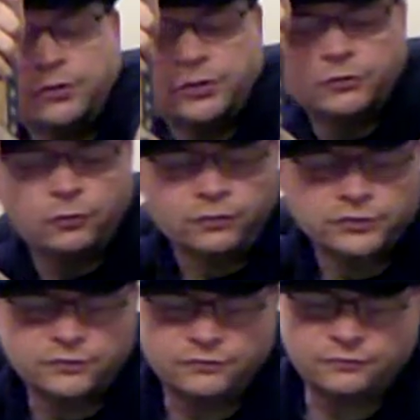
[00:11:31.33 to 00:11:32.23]
it towards
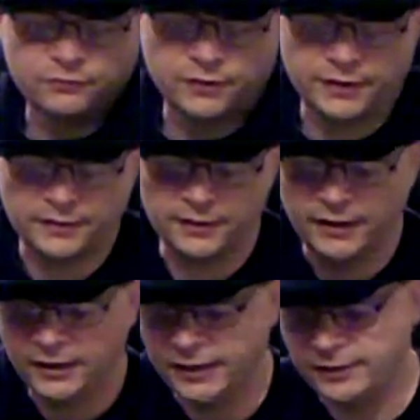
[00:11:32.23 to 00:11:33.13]
the front,
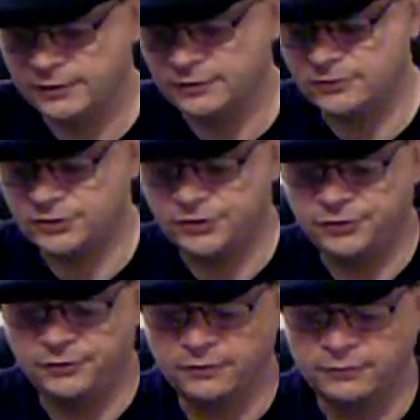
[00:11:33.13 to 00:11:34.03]
and
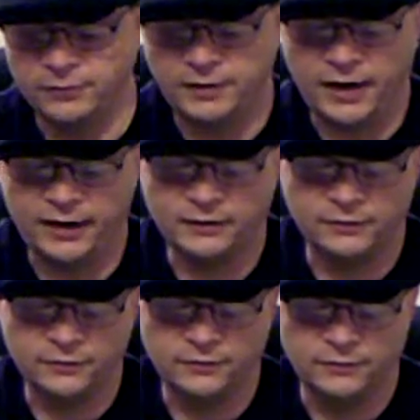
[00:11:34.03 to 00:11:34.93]
secure it with hot
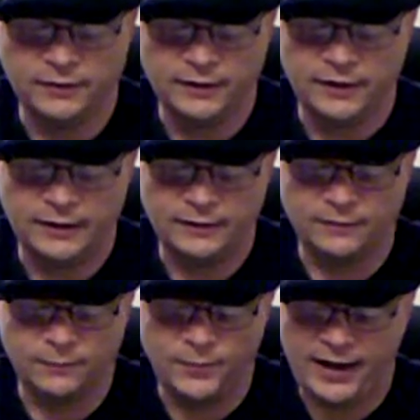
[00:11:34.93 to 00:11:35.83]
glue in the
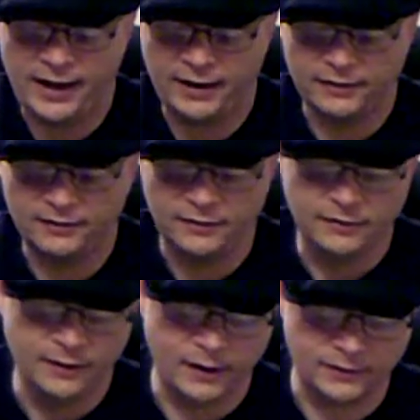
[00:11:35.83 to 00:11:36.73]
back,
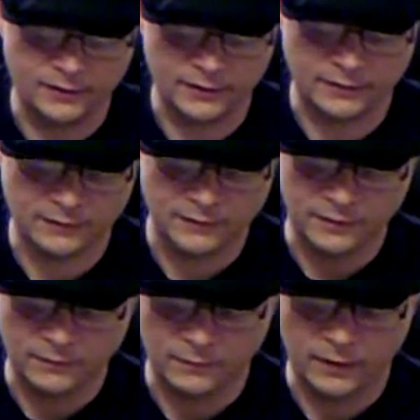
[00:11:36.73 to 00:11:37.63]
and then
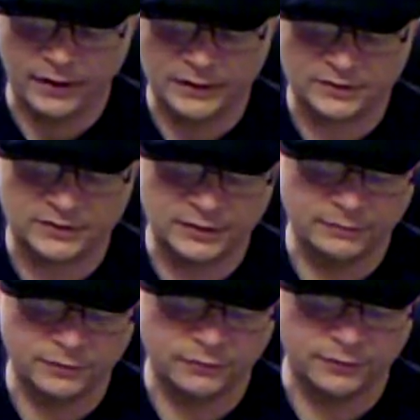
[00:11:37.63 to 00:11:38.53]
any seams
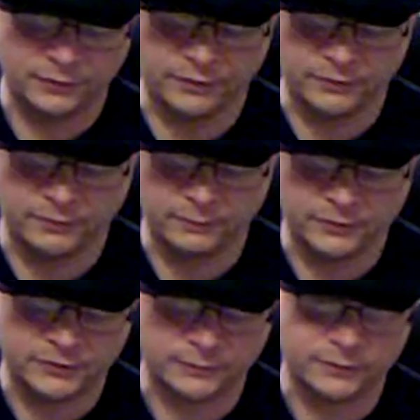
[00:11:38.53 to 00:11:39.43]
are really going to be
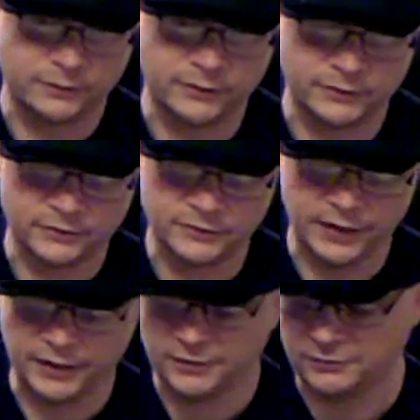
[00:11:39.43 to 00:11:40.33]
pushed up along the
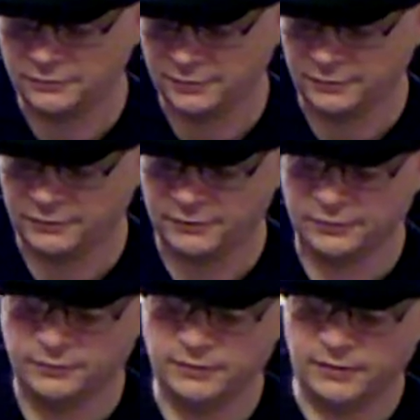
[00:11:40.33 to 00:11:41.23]
sides. You're really going to
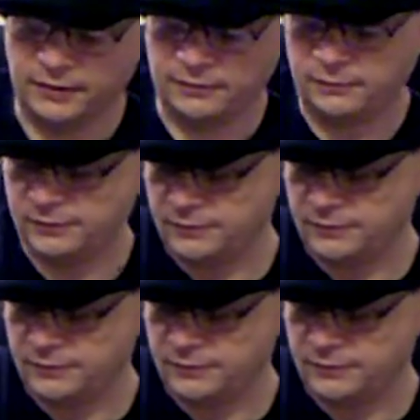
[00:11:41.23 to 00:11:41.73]
not notice